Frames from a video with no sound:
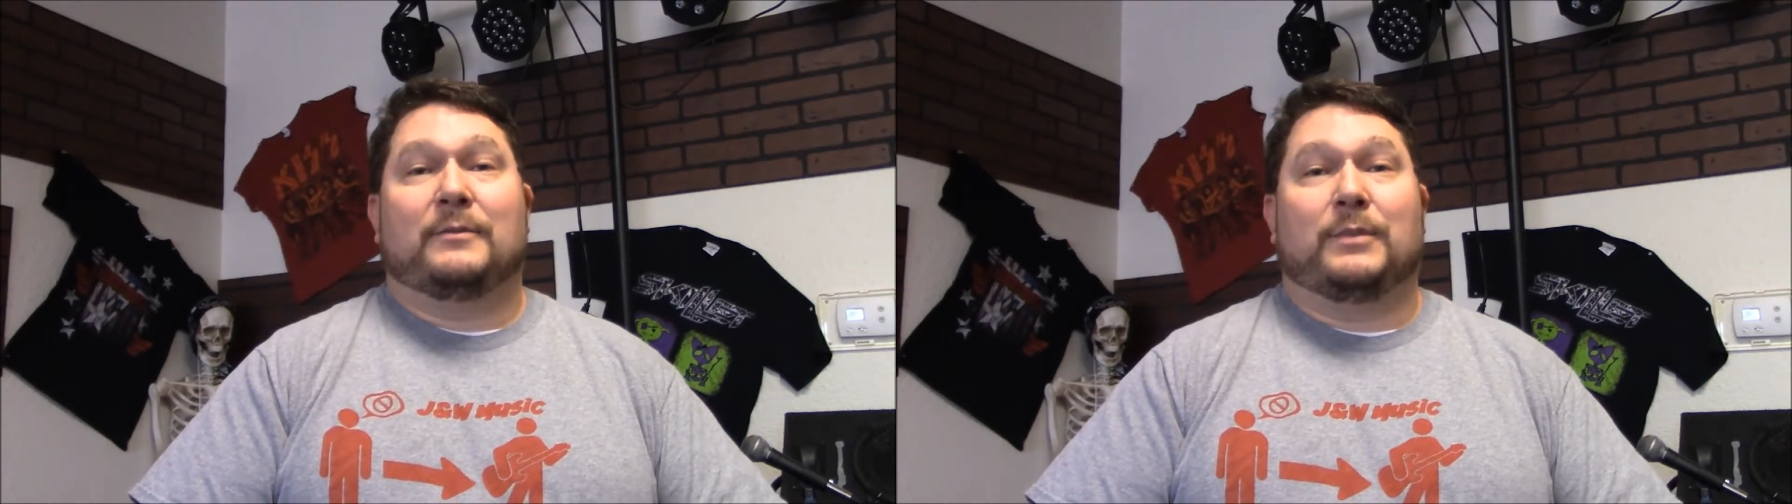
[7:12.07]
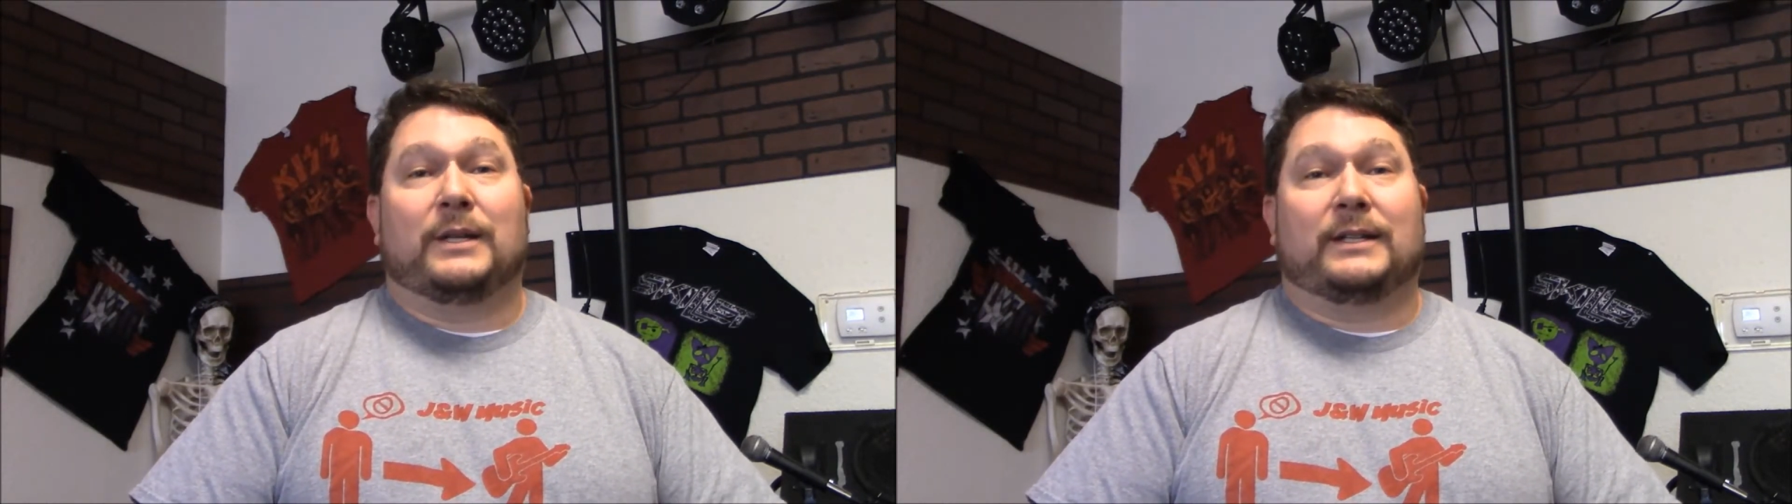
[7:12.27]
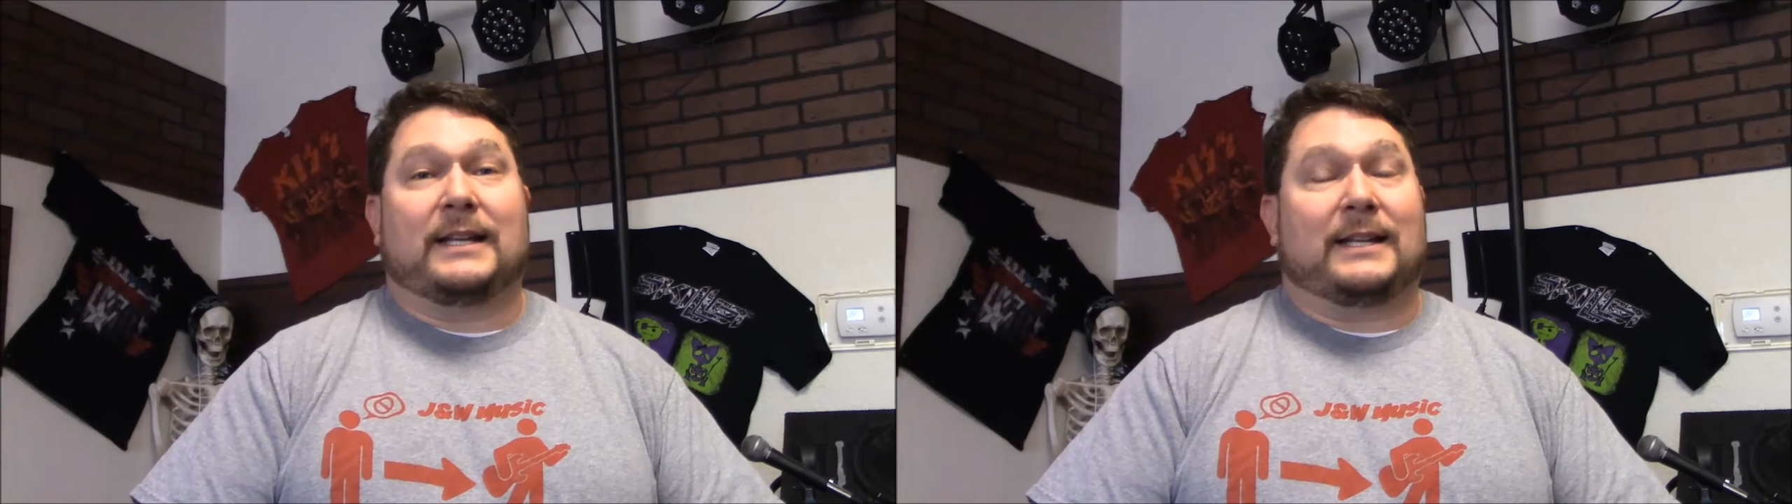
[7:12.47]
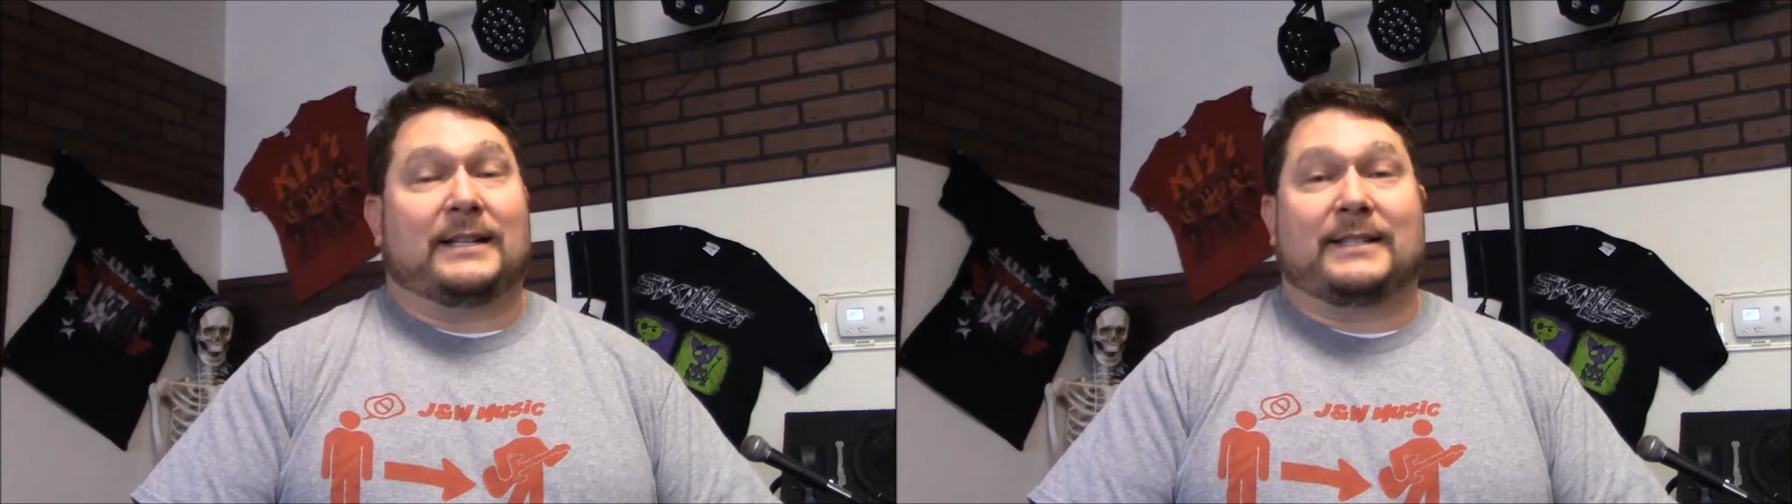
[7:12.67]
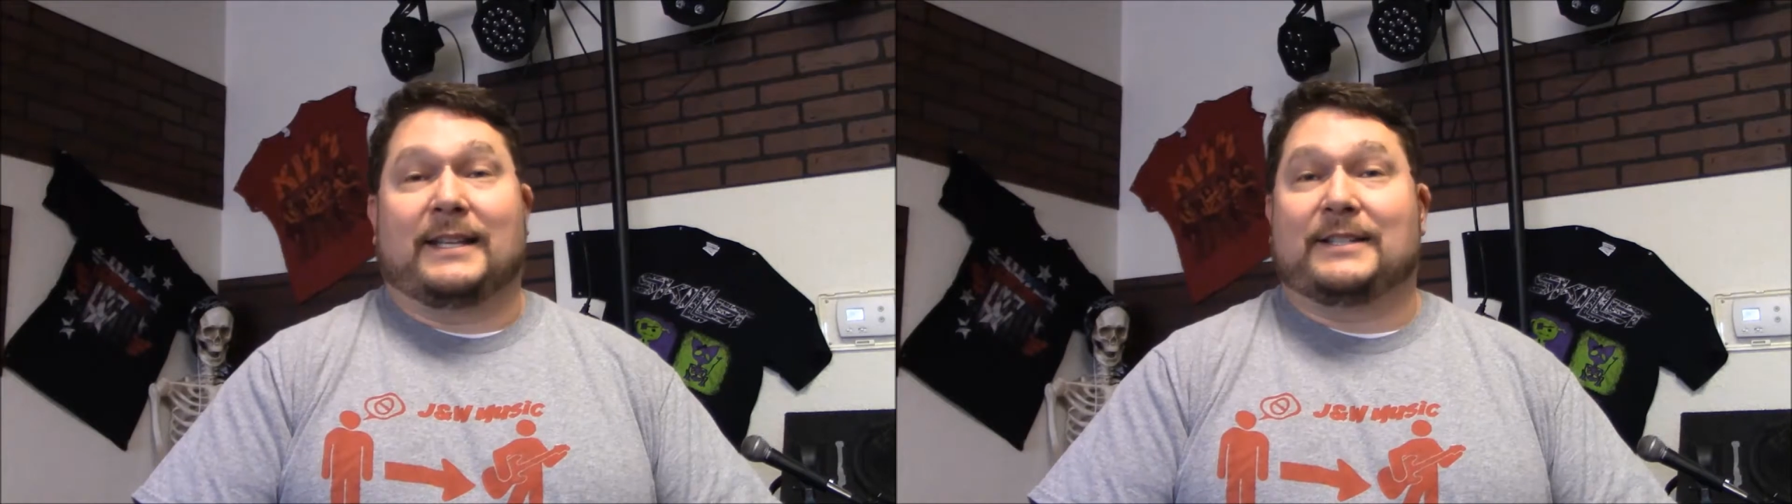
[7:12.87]
But that,
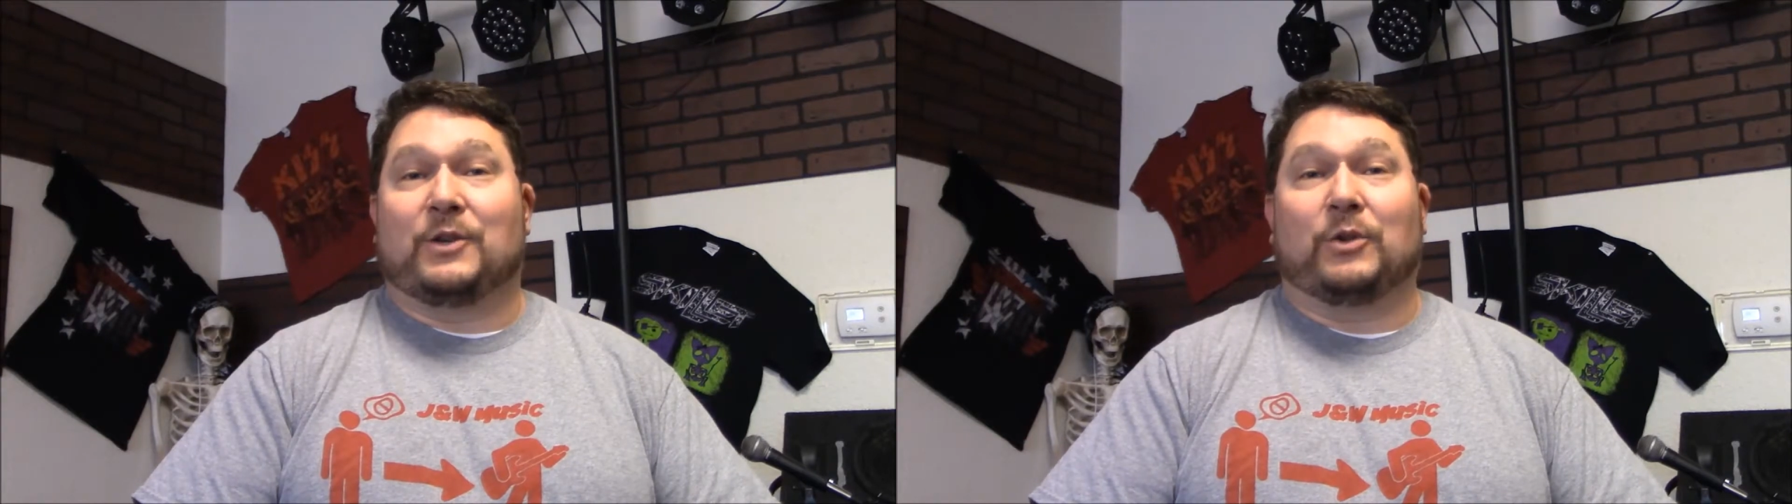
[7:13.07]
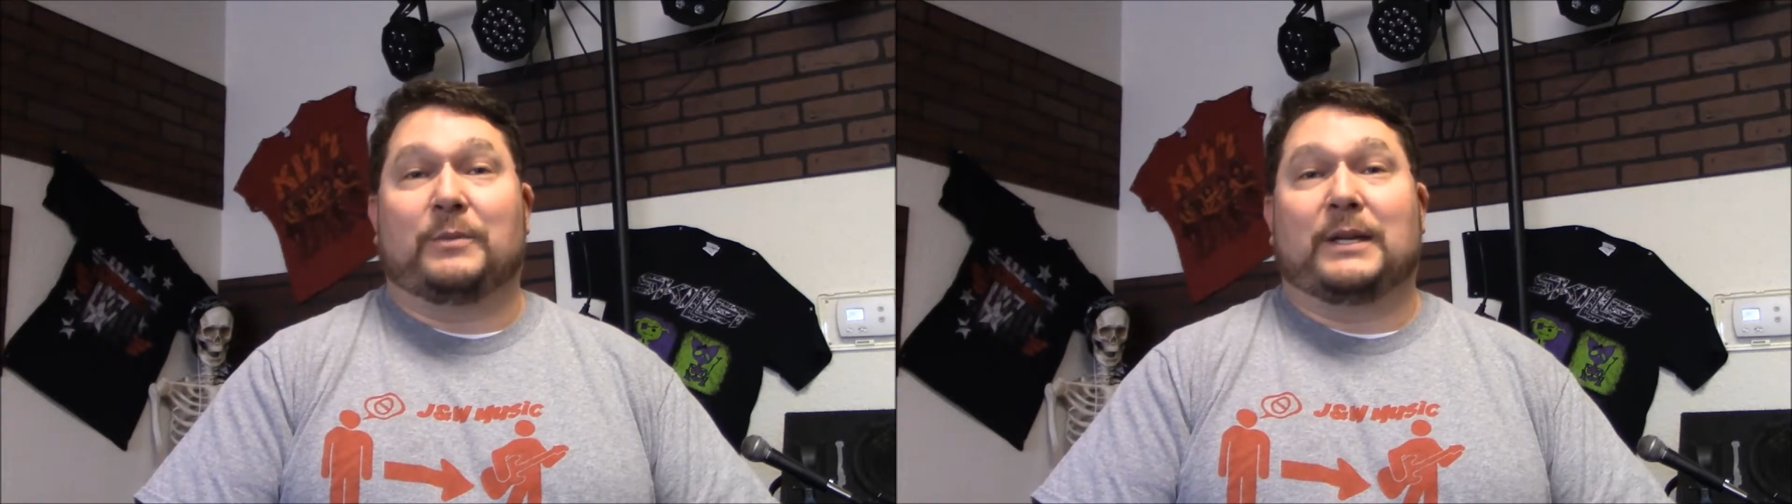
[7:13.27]
like I said, that's only